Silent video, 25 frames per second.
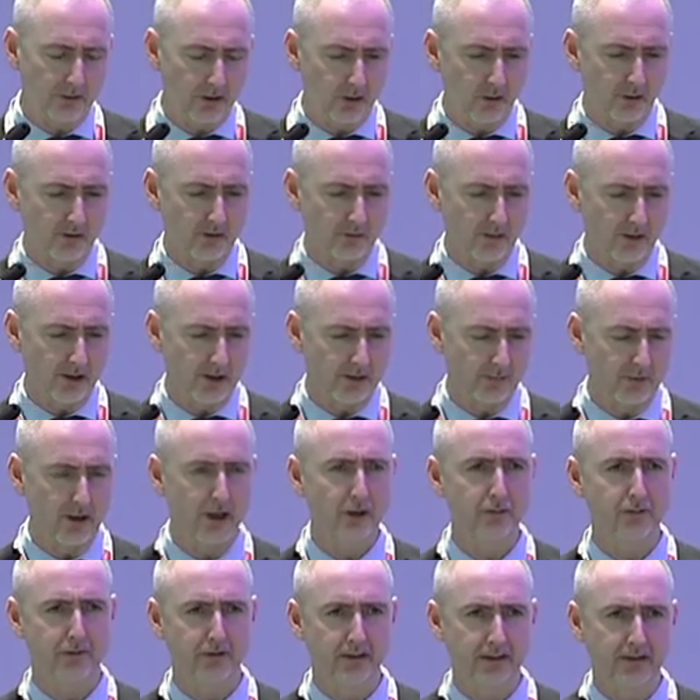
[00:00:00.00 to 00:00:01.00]
the road on my
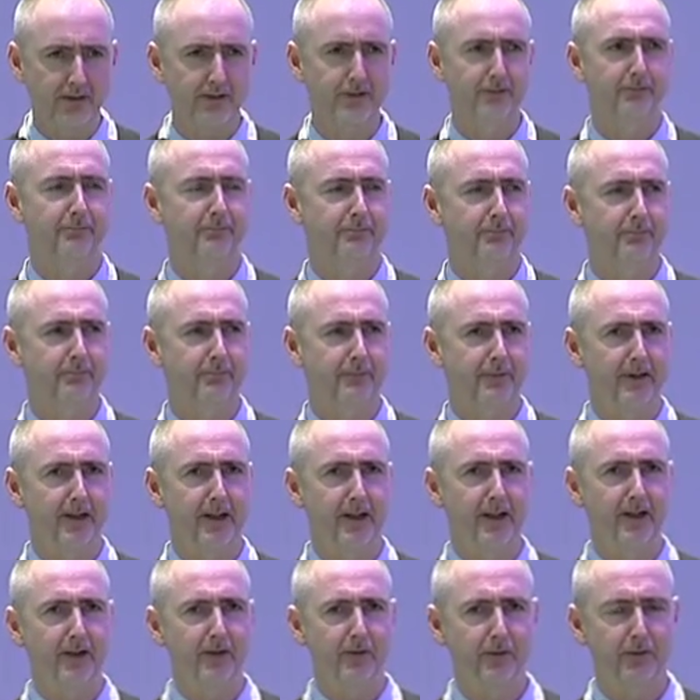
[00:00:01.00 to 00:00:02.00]
block release,
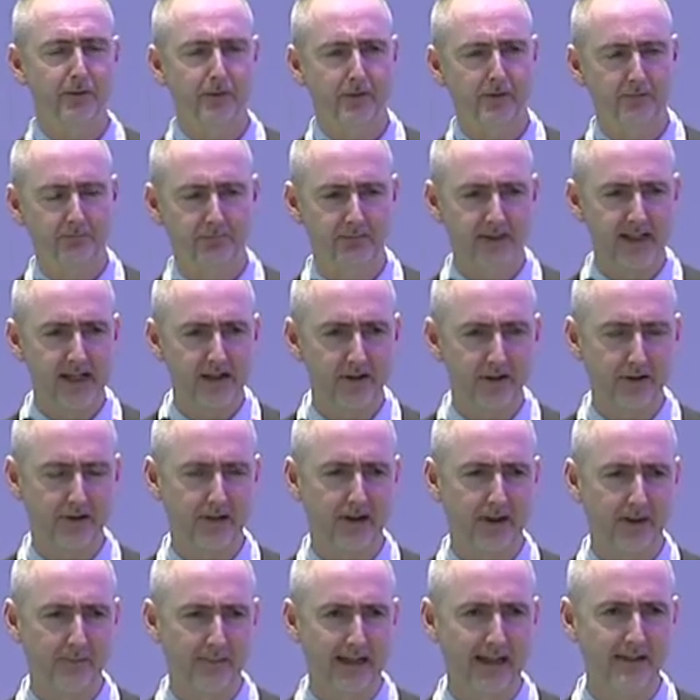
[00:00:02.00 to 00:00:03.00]
and it was the end of
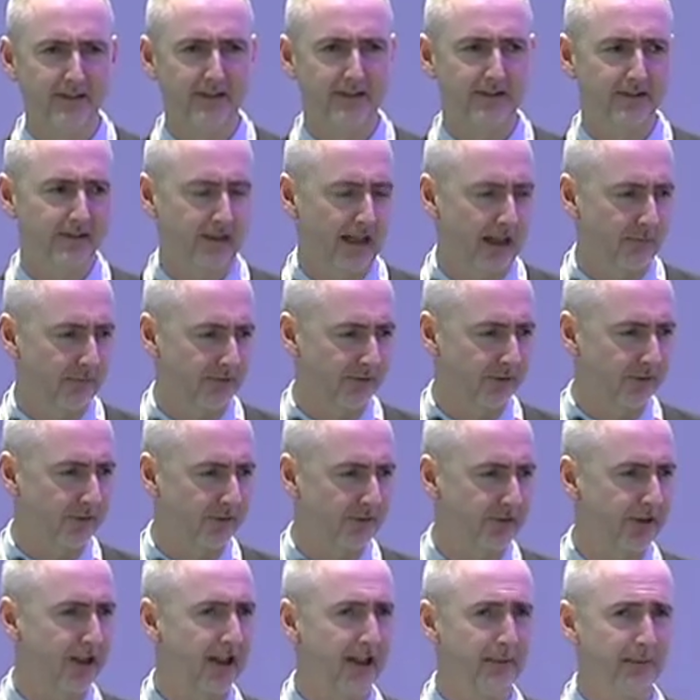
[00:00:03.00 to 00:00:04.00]
term maths exam
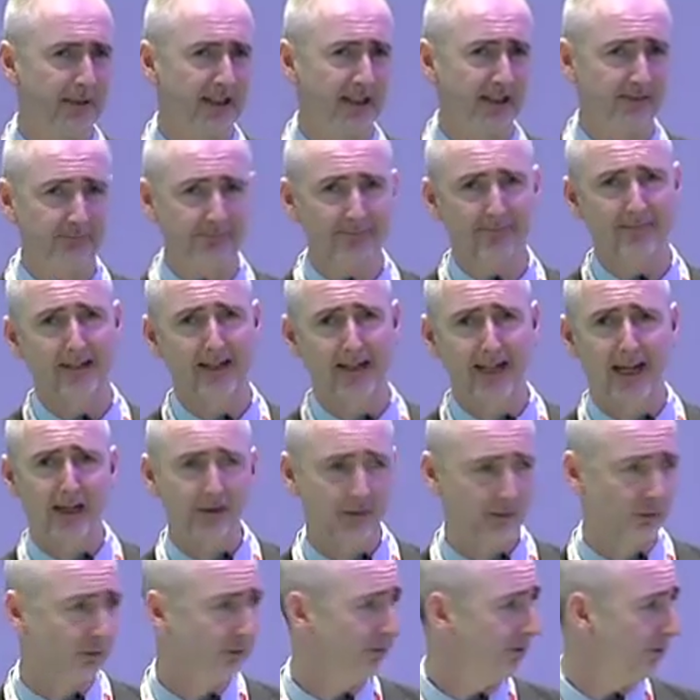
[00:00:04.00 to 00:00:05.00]
results came in, and I
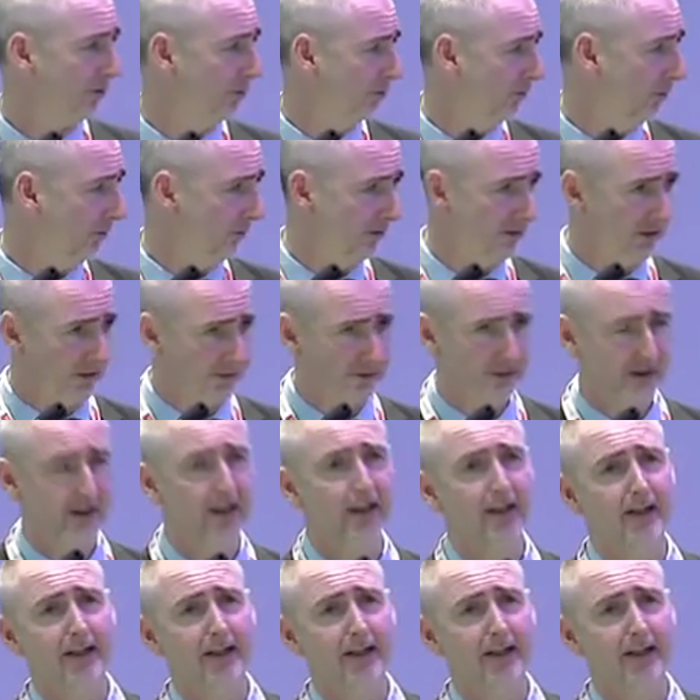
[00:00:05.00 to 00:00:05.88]
hadn't done too good in it.